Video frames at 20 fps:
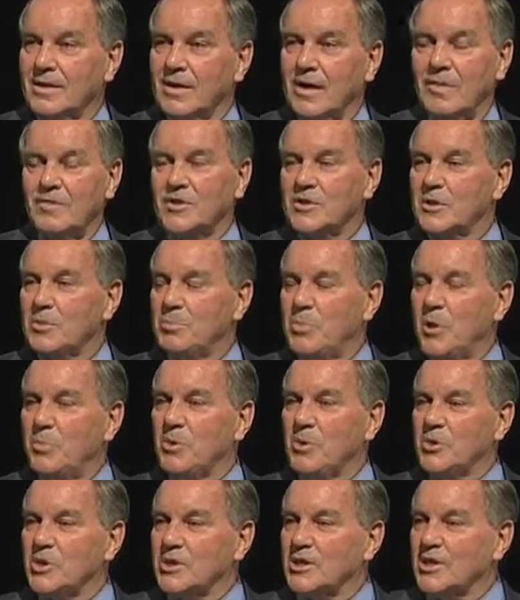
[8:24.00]
All of a sudden
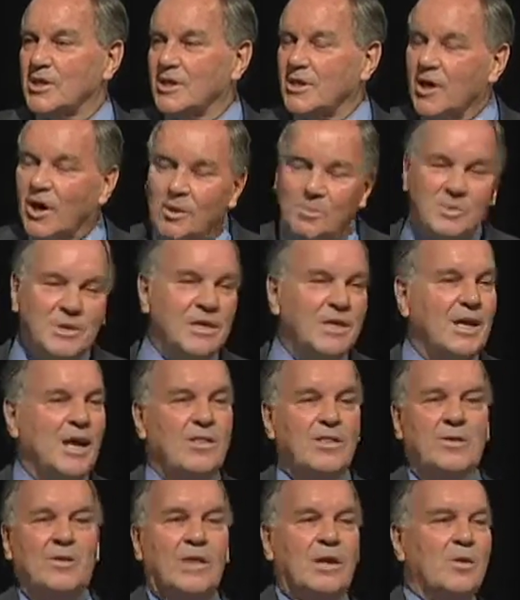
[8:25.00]
people just come
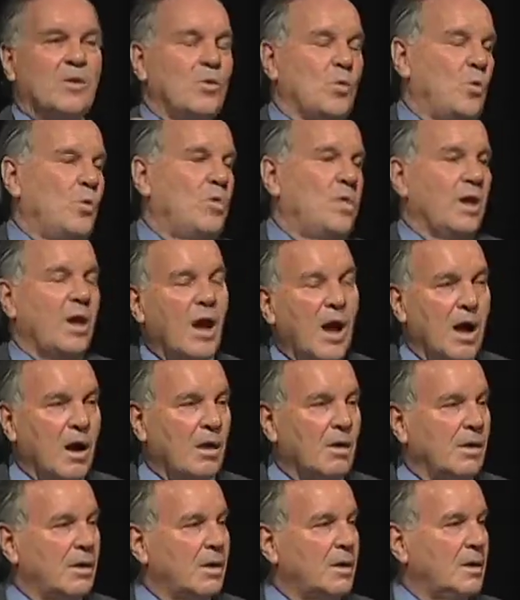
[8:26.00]
together. They don't know who they
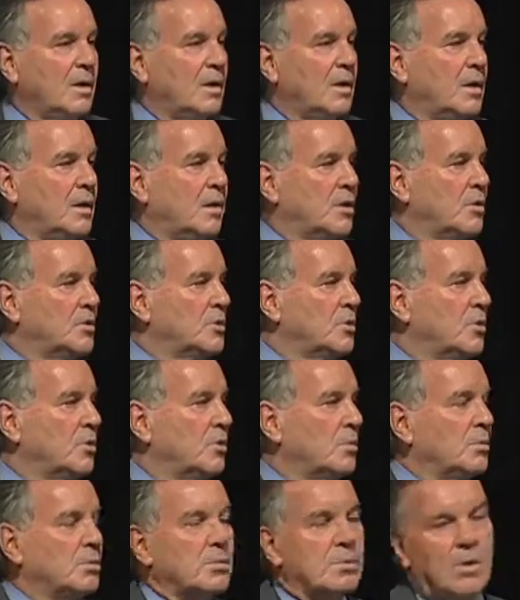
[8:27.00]
are.
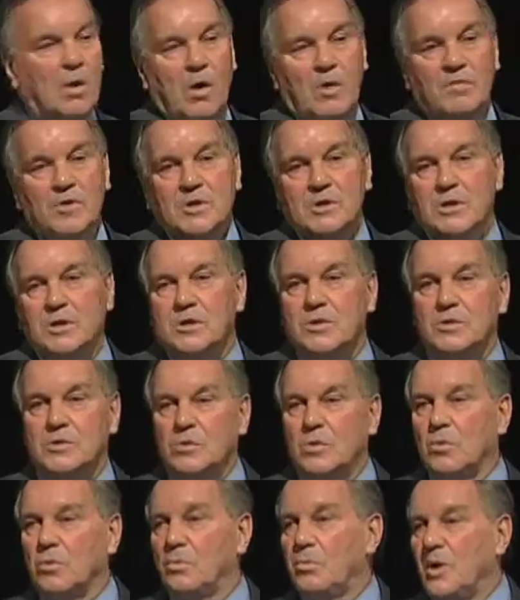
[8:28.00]
All of a sudden there's
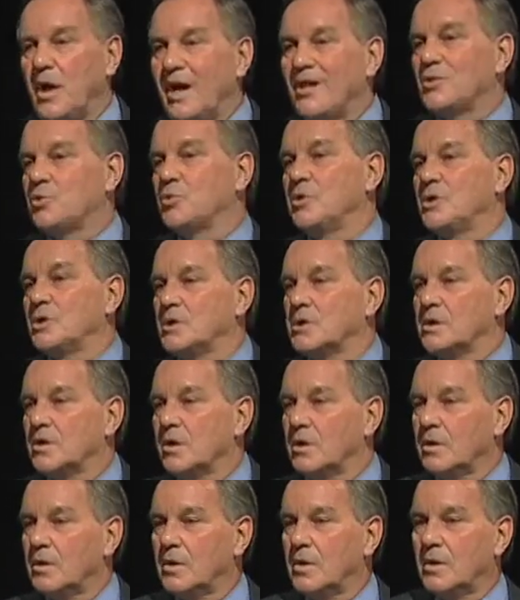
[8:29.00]
no entrance
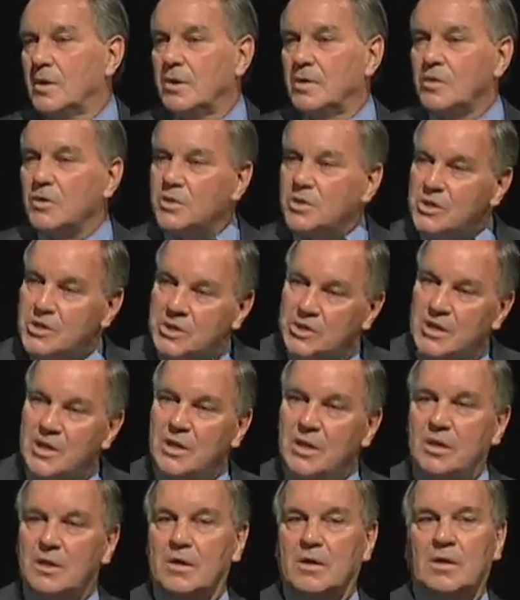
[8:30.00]
there. They're just
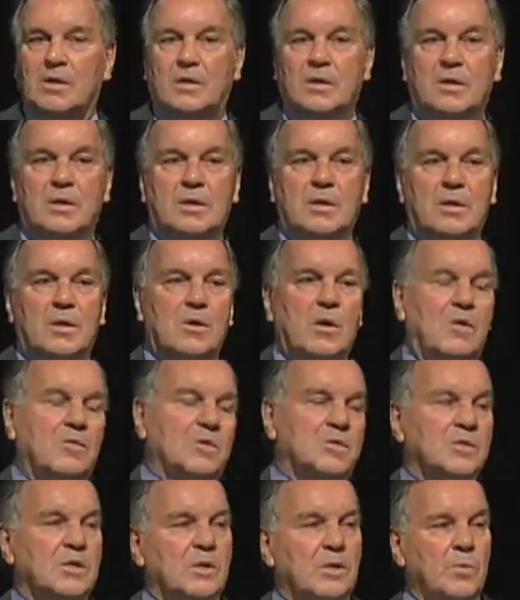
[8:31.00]
sitting there. And all of
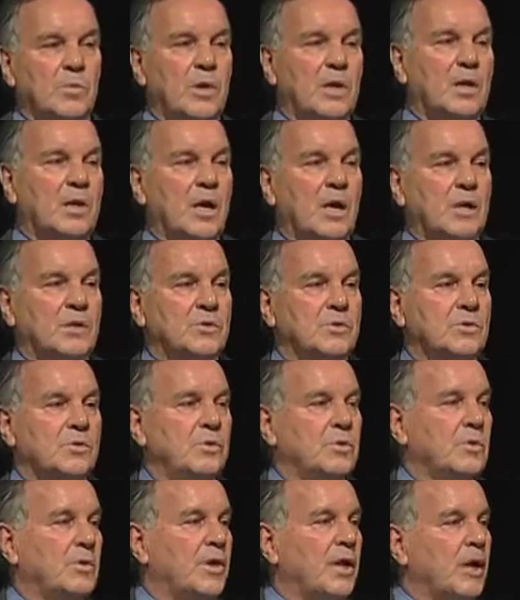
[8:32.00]
a sudden they realize
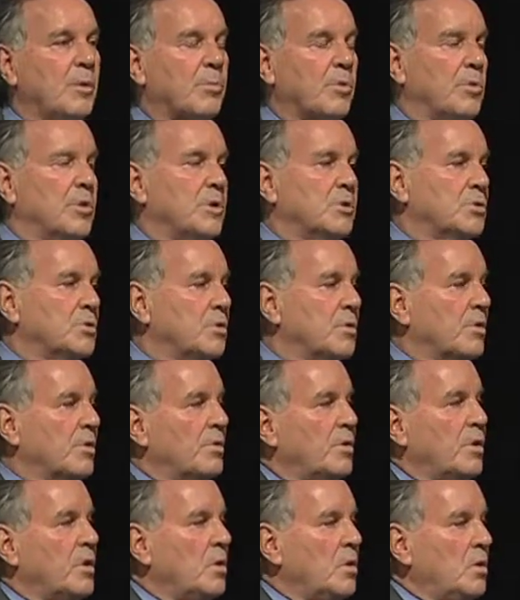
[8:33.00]
who their neighbor is, who
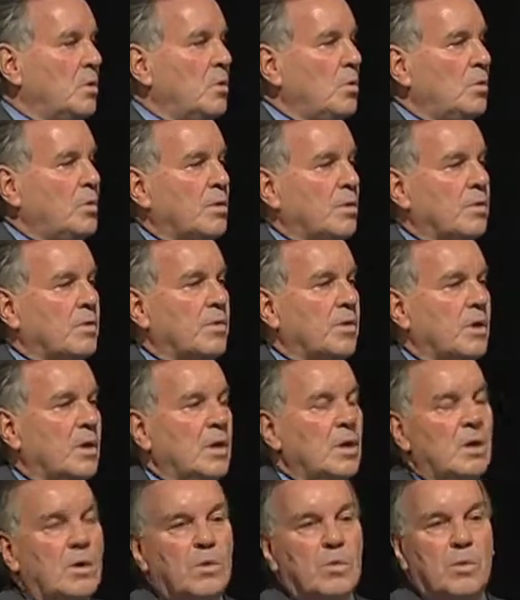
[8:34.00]

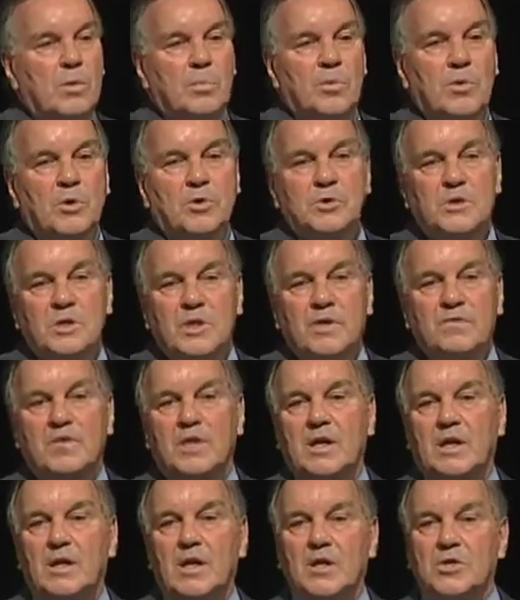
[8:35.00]
the person lived
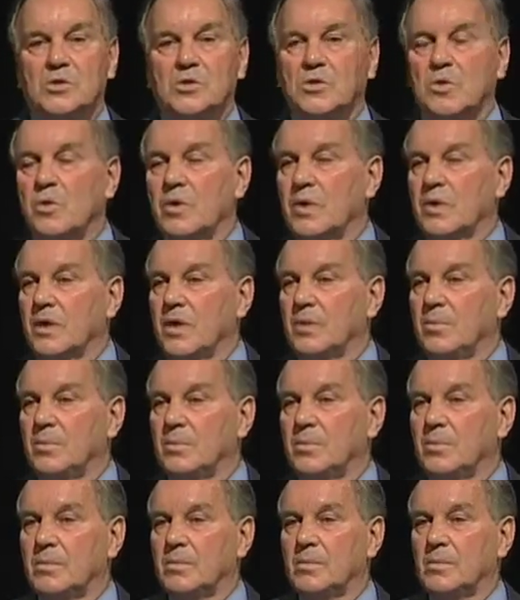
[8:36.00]
next door to them.
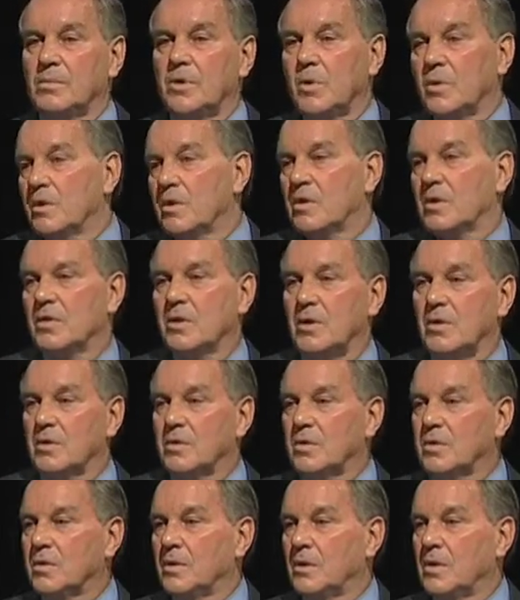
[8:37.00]
They're at the
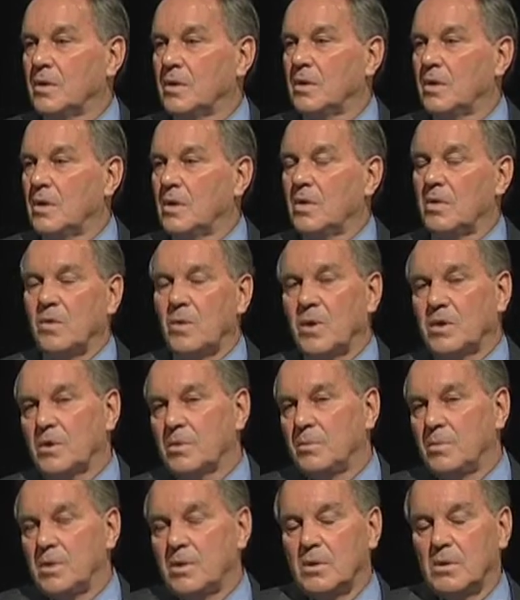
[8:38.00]
theater or they're at
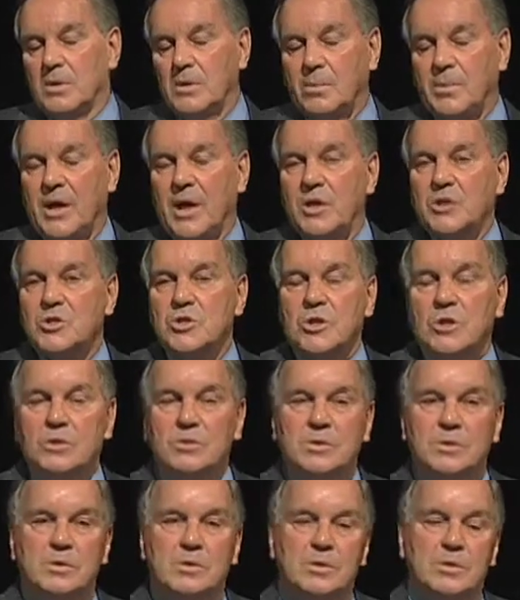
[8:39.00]
the band
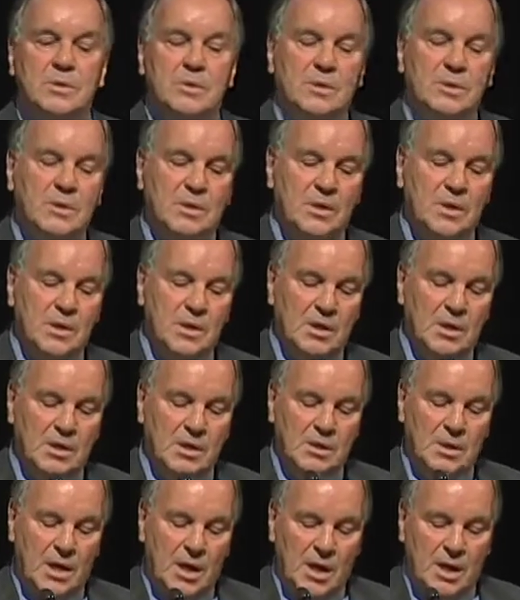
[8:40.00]
shelter.
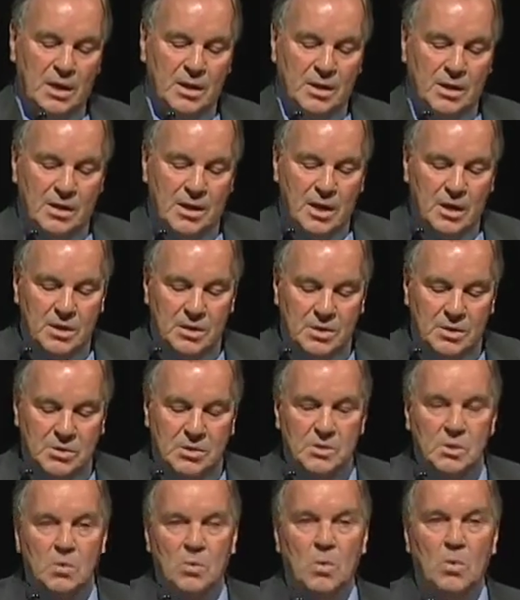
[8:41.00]
And I thank
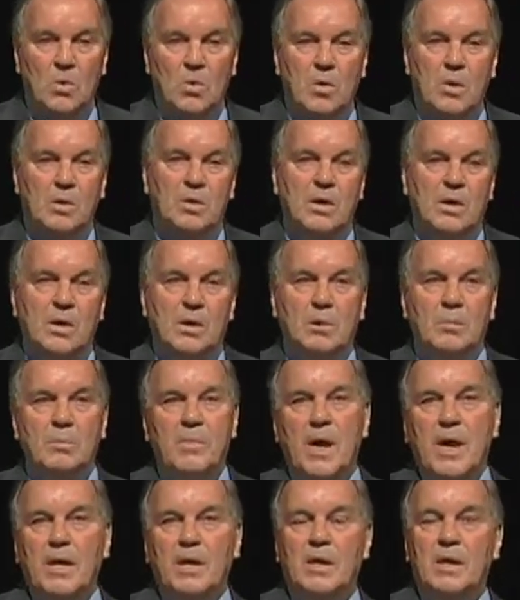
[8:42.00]
this award,
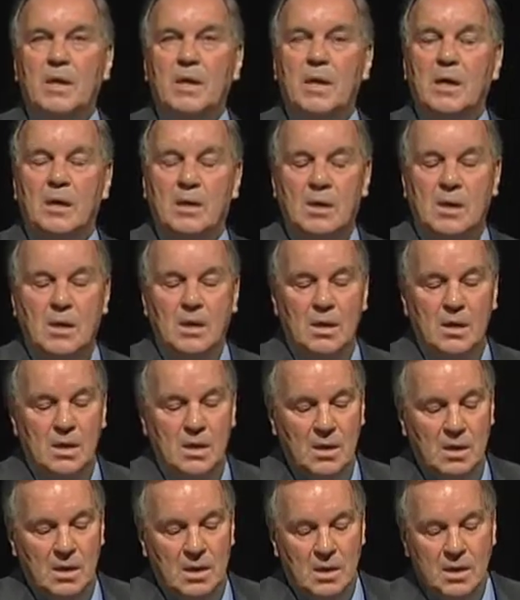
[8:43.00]
Maggie
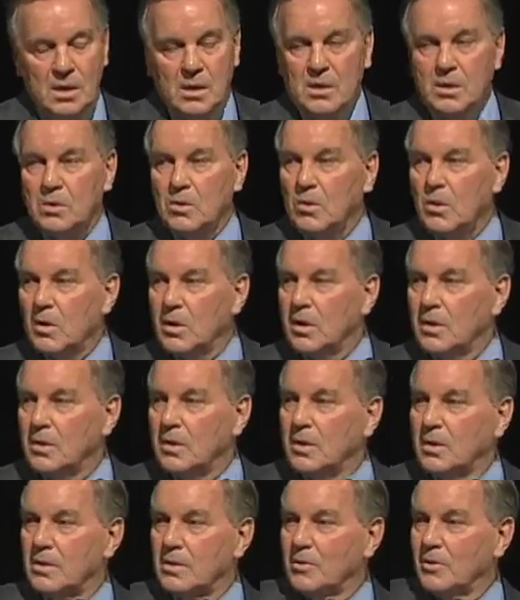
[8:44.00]
and Nora.
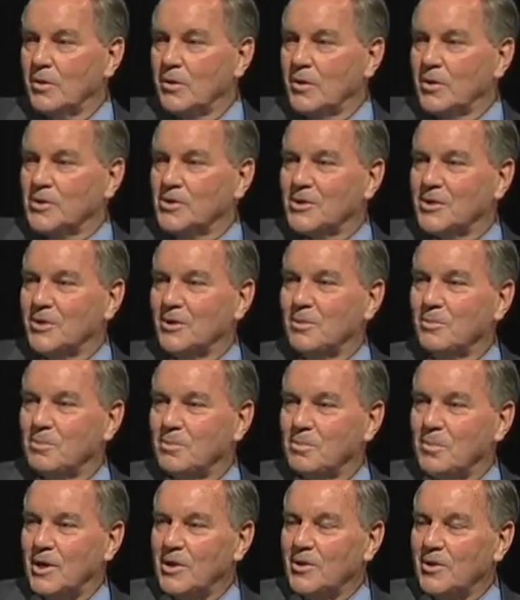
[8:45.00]
Nora's here,
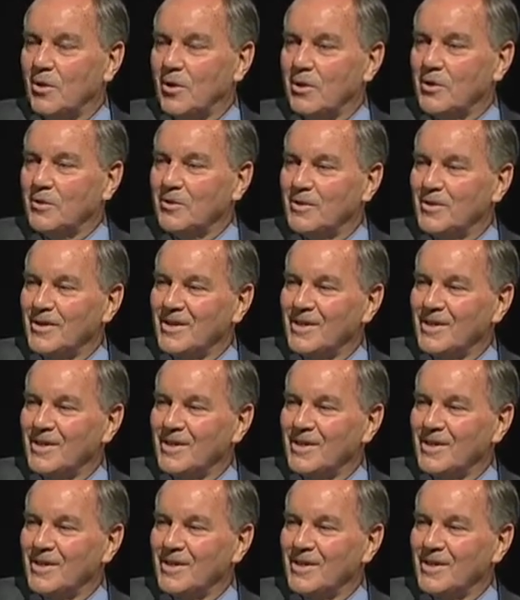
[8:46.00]
my daughter.